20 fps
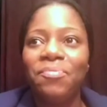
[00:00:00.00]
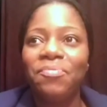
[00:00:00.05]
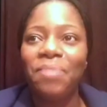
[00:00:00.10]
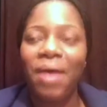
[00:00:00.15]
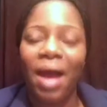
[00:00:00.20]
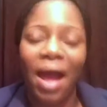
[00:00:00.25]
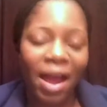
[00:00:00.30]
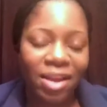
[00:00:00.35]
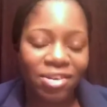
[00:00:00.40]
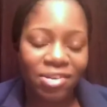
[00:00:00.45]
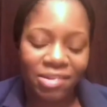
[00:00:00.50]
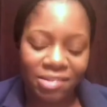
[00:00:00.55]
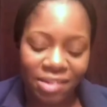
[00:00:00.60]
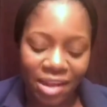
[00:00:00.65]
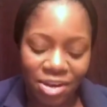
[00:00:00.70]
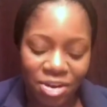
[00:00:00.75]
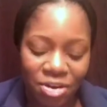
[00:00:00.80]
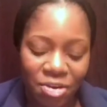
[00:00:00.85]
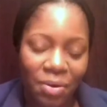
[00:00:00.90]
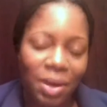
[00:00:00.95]
I just
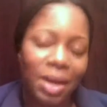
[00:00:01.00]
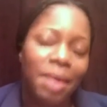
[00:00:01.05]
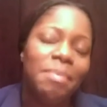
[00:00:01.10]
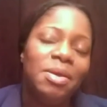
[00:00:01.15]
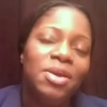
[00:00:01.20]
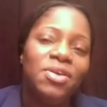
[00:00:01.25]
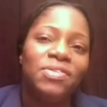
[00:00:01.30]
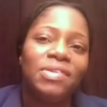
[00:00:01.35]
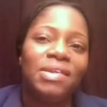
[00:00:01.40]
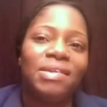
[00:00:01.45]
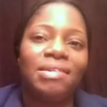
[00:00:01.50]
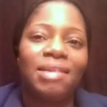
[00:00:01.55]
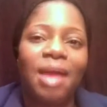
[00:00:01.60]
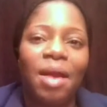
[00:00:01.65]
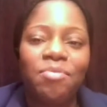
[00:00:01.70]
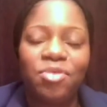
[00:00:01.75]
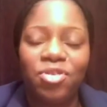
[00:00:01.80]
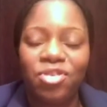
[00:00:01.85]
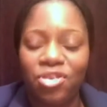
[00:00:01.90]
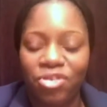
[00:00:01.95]
said, you know what, let me use this
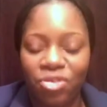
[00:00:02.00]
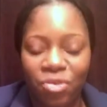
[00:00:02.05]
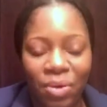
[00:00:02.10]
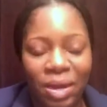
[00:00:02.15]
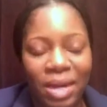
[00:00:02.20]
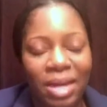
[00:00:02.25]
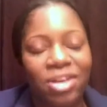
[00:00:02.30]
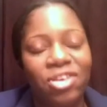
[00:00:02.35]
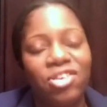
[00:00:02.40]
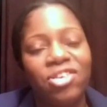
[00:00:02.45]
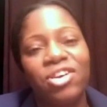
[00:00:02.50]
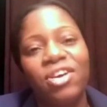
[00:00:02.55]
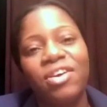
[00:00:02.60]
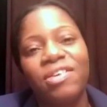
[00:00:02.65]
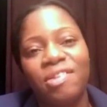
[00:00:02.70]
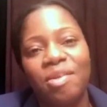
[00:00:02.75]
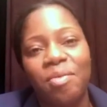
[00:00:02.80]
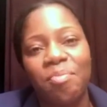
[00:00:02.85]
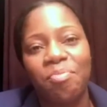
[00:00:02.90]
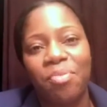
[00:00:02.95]
time to just quickly share
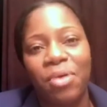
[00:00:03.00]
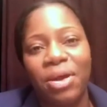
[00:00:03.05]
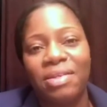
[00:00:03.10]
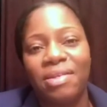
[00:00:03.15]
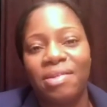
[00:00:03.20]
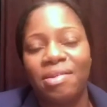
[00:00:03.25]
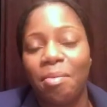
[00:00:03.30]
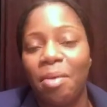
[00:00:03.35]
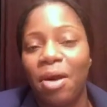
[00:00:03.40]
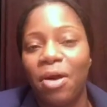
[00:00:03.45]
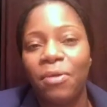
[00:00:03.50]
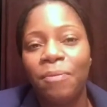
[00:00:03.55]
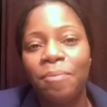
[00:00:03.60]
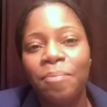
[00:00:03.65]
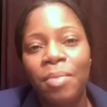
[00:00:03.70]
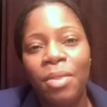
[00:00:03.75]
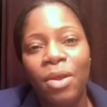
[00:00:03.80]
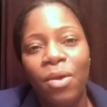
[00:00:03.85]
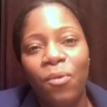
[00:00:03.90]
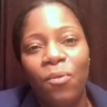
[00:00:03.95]
some pointers about
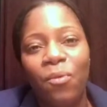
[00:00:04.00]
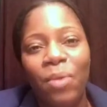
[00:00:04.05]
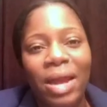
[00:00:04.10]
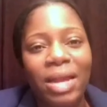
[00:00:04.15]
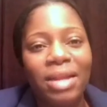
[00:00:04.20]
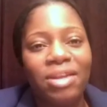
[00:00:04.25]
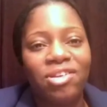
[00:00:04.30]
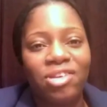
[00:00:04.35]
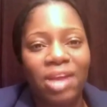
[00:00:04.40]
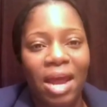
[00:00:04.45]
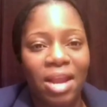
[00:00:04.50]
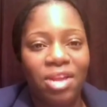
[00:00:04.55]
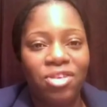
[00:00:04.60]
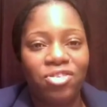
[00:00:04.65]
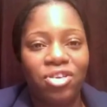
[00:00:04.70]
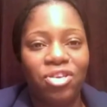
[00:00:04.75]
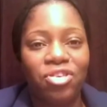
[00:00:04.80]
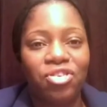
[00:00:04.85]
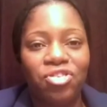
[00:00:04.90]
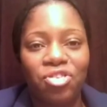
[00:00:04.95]
when
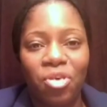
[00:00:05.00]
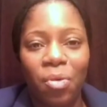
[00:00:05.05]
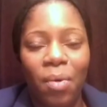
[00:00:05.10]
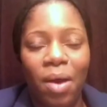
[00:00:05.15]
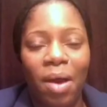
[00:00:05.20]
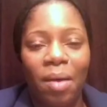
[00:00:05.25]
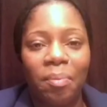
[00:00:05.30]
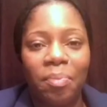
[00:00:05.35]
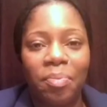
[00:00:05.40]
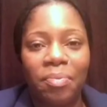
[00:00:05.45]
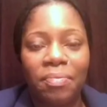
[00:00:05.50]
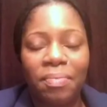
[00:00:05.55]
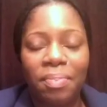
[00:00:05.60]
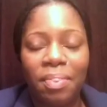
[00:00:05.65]
challenges show up.